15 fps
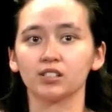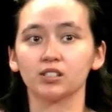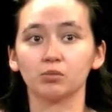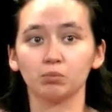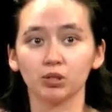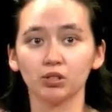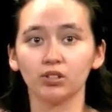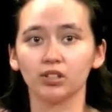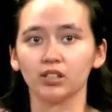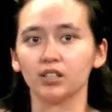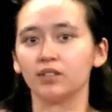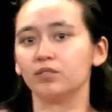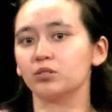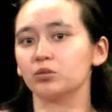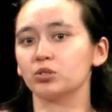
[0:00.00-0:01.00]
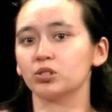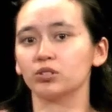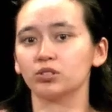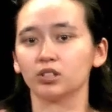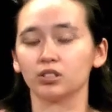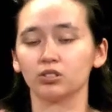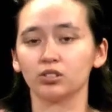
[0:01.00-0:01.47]
the stability of the
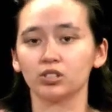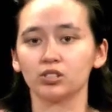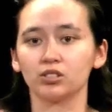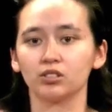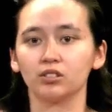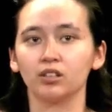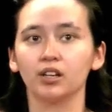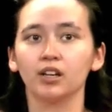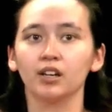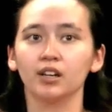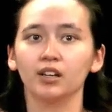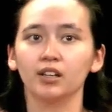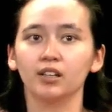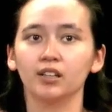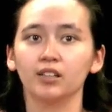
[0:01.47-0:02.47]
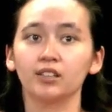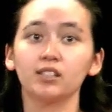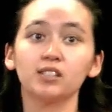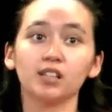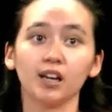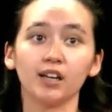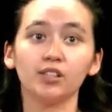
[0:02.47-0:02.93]
resulting crystal.
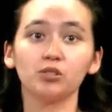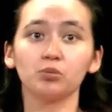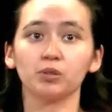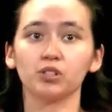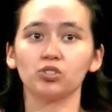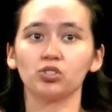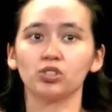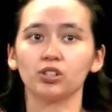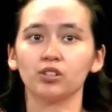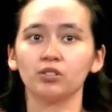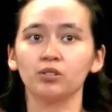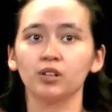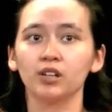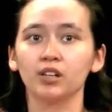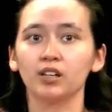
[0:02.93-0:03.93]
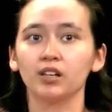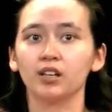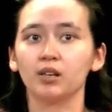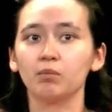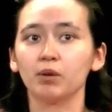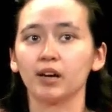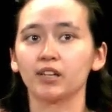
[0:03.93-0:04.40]
The size ratio
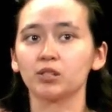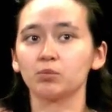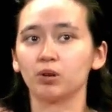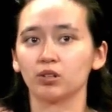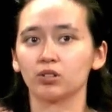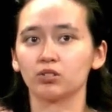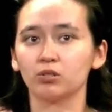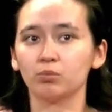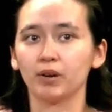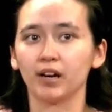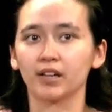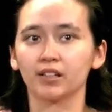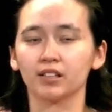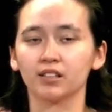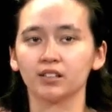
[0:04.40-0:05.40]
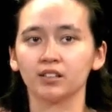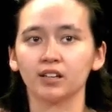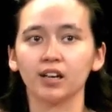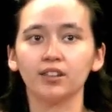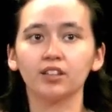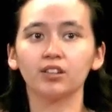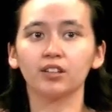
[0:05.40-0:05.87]
impacts particle packing,
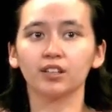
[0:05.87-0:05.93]
and